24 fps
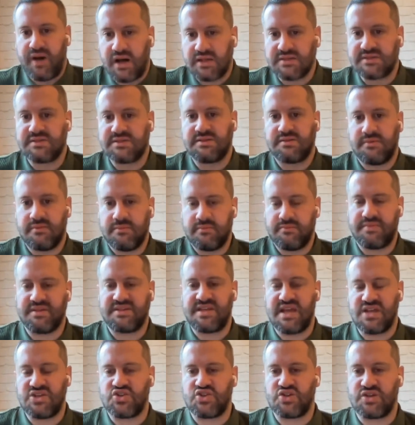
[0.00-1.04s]
but
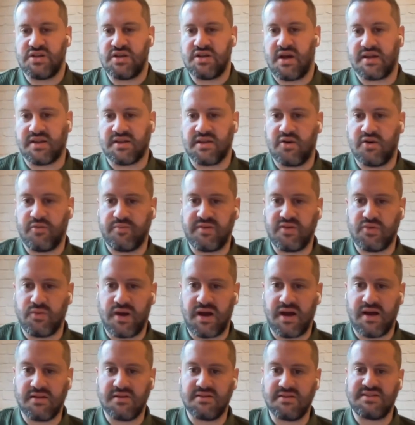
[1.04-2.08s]
potentially I can help
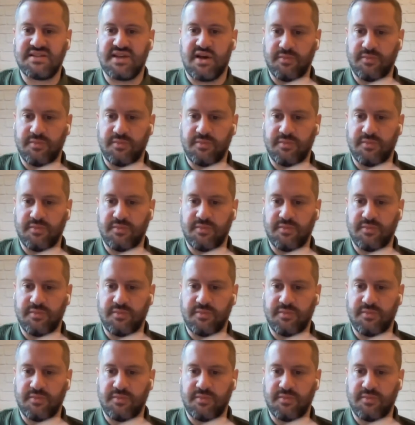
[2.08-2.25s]
you out.